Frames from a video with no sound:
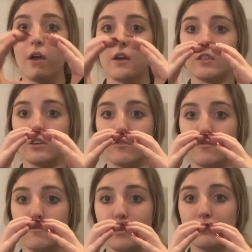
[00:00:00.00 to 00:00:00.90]
Then you
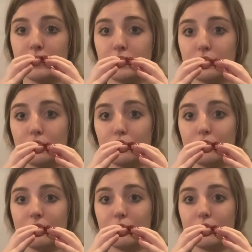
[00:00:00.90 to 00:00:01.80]
form the circle of
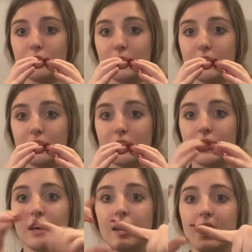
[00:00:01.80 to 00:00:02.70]
the ornament.
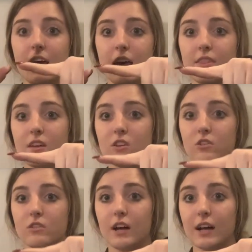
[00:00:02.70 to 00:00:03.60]
And then your
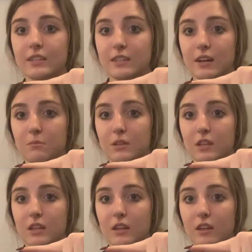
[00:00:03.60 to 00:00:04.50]

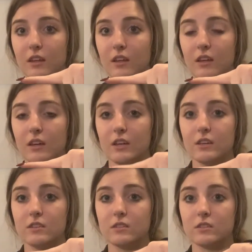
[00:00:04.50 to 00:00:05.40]
non-dominant
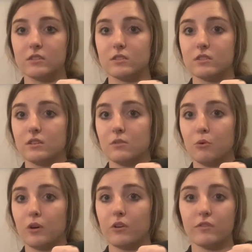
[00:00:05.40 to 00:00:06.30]
is
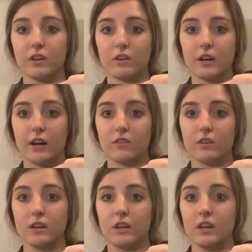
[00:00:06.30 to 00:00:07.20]
pointer finger out.
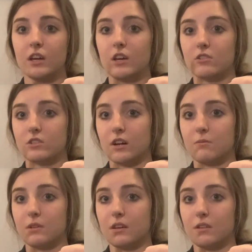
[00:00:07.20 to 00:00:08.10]
Your
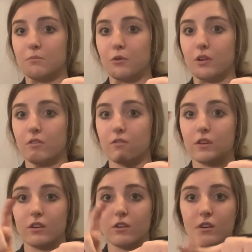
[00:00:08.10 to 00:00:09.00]
dominant pointer
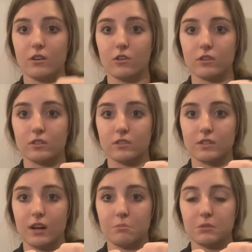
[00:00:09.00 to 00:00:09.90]
finger hooks on top.